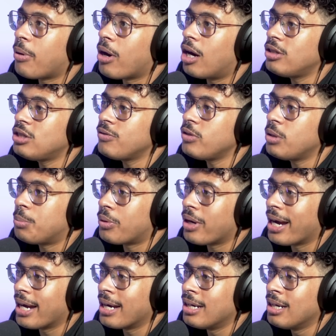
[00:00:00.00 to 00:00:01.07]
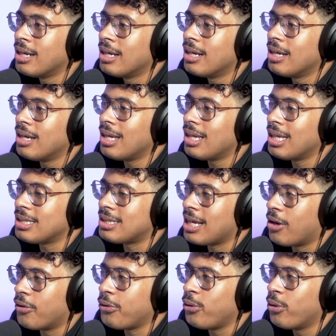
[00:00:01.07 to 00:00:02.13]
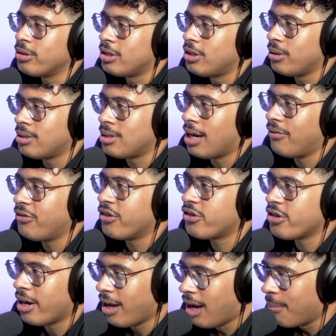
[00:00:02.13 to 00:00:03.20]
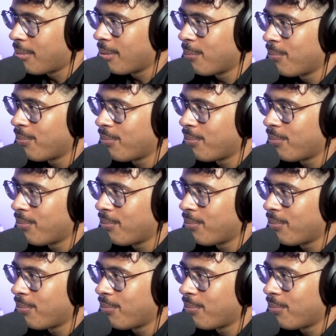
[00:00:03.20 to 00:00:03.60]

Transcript: the parts of your brain that tell you not to do stuff to shut up.